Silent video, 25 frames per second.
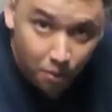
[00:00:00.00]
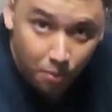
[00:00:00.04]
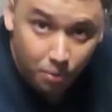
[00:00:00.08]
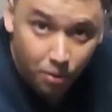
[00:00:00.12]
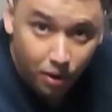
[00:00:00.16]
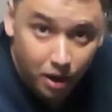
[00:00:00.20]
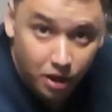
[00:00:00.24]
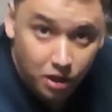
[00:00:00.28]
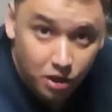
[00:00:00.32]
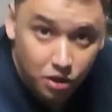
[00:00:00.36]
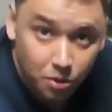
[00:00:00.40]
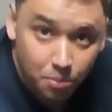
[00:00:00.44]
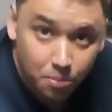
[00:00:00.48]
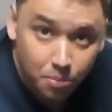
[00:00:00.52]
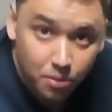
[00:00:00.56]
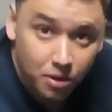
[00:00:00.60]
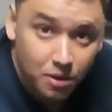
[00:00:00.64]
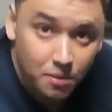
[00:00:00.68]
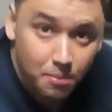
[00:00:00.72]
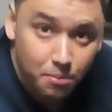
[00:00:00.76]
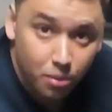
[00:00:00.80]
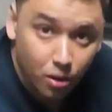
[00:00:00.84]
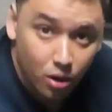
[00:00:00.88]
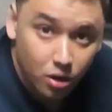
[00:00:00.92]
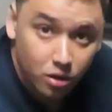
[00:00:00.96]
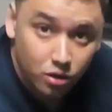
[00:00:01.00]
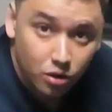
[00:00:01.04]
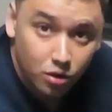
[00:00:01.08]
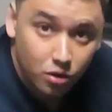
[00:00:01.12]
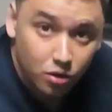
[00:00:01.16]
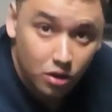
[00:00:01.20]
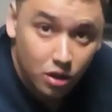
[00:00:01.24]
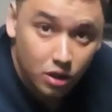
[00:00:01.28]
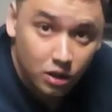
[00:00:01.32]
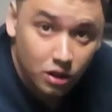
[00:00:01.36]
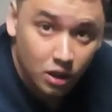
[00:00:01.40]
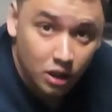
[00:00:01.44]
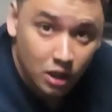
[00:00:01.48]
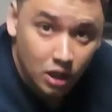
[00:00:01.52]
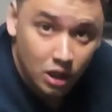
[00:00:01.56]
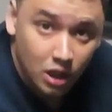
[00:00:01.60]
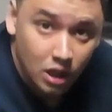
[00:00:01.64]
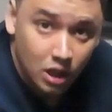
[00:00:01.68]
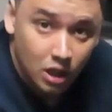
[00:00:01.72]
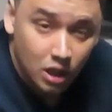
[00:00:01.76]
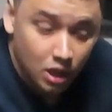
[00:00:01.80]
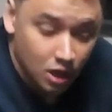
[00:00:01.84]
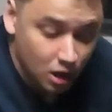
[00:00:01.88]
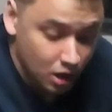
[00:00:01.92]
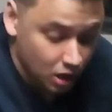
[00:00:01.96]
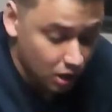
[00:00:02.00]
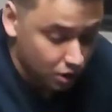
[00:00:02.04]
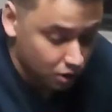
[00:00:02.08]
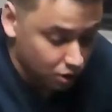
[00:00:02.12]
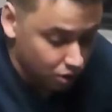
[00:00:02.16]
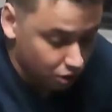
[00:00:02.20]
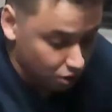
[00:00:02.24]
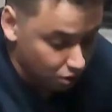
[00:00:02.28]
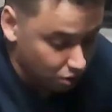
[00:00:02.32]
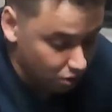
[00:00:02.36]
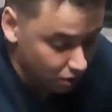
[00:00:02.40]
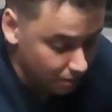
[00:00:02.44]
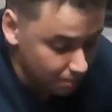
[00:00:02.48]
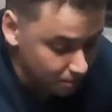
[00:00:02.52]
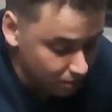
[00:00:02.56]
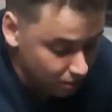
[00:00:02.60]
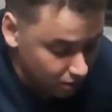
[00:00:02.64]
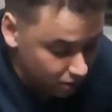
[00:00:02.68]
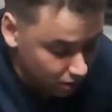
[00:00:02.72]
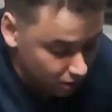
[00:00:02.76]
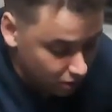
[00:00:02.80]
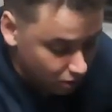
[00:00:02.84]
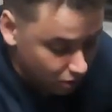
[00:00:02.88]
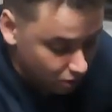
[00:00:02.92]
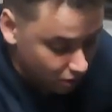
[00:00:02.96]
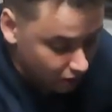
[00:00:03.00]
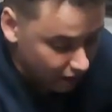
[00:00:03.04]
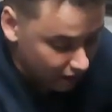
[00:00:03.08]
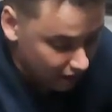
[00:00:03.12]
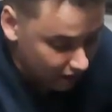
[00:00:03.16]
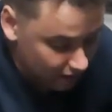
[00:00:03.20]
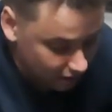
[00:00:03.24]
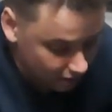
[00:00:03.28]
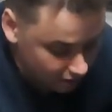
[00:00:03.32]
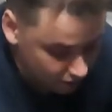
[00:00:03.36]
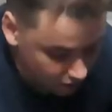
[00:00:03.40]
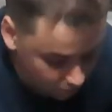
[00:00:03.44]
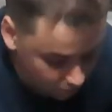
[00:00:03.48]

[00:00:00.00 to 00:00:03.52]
prior to putting Bondo on. So I'm gonna go ahead and